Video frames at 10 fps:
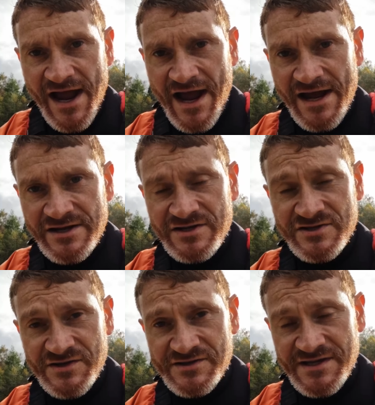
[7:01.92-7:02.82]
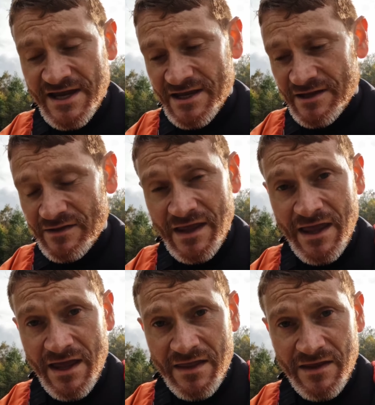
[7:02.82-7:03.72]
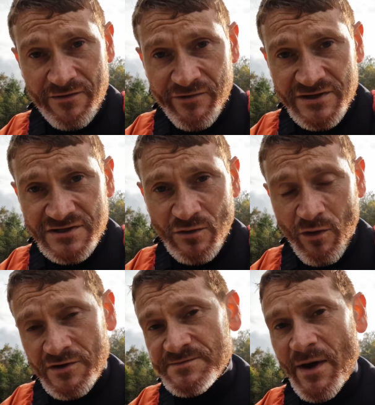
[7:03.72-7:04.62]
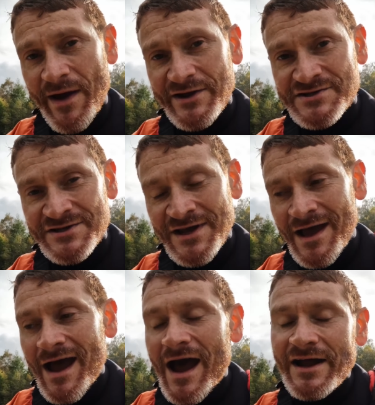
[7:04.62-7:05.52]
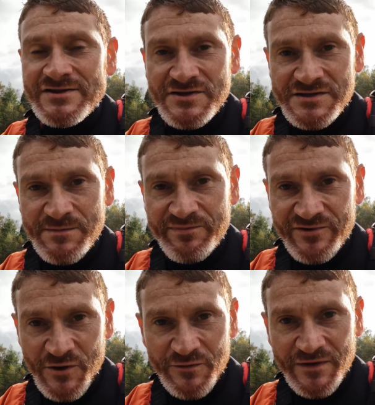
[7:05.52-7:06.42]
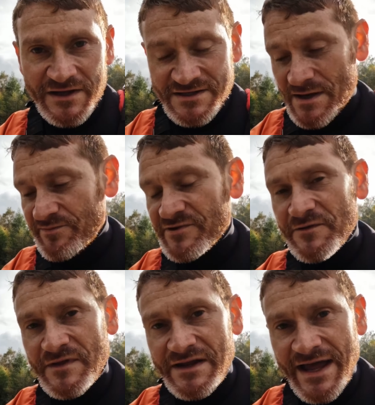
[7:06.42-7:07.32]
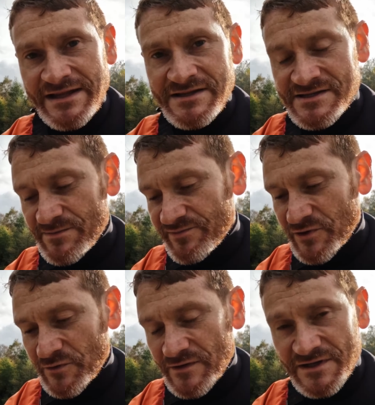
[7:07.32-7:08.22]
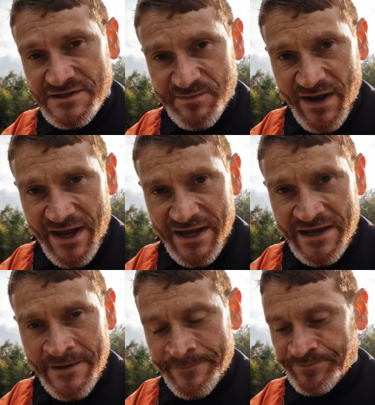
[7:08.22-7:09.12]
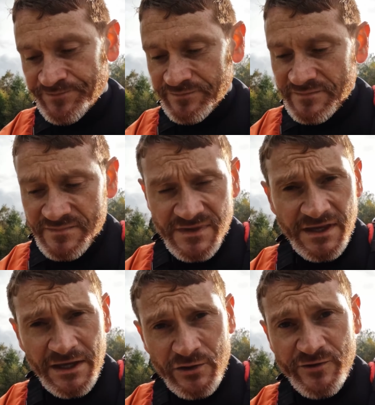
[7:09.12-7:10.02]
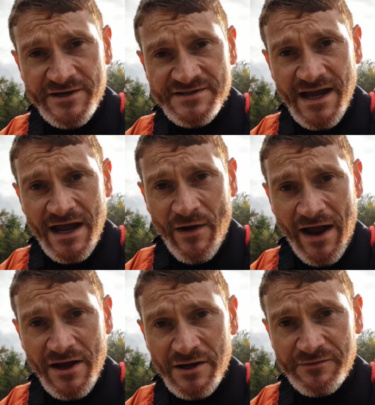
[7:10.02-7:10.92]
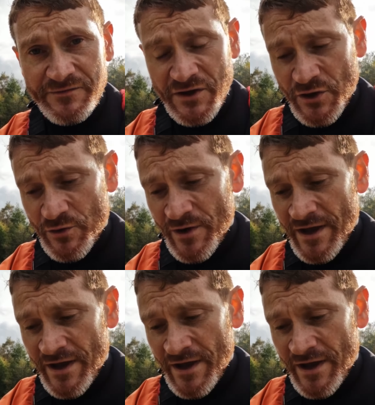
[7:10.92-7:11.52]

had just taken the original Osmo Action and just improved it, improved the lens, improved the display, increased that angle of view.